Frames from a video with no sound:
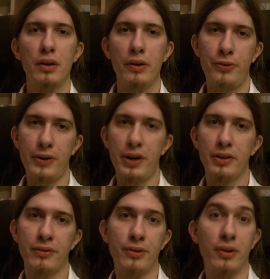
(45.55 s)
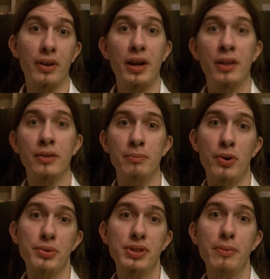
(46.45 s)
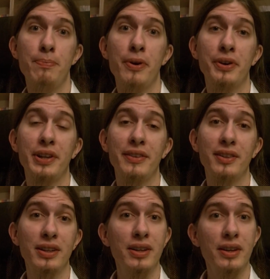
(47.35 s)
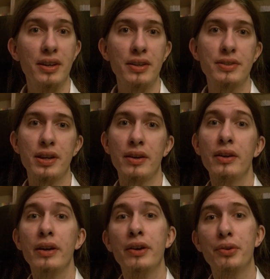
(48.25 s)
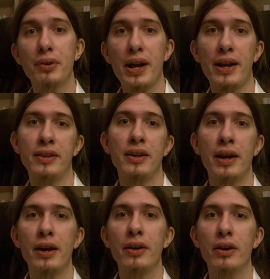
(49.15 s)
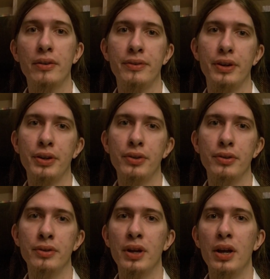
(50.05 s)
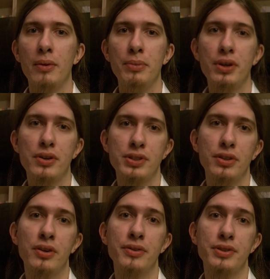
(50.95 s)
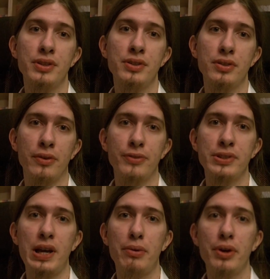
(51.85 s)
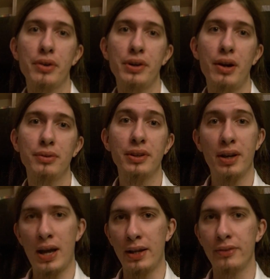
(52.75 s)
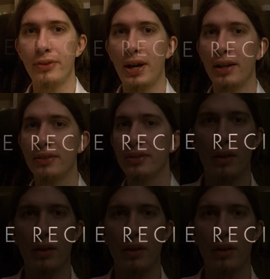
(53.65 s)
Third of all, and most importantly, it's a great hangover cure, because it consists of sauerkraut and fat.